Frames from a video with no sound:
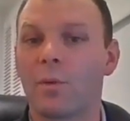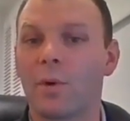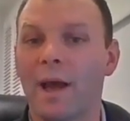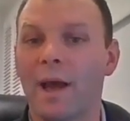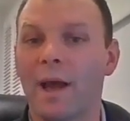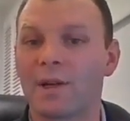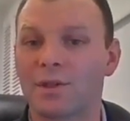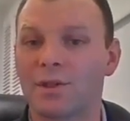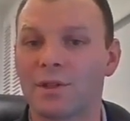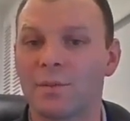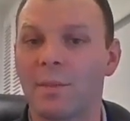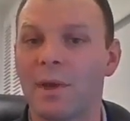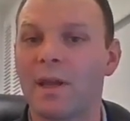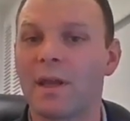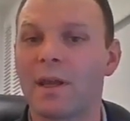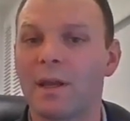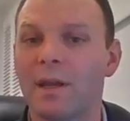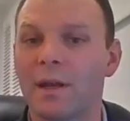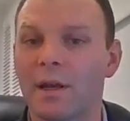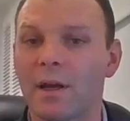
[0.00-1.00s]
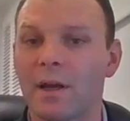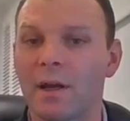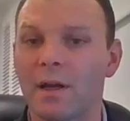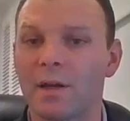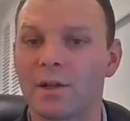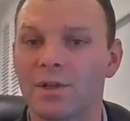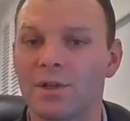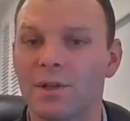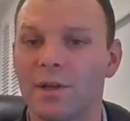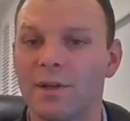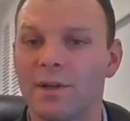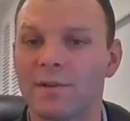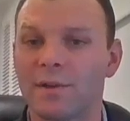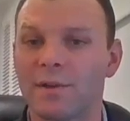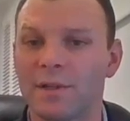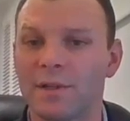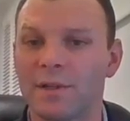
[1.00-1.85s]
are we actually making a shift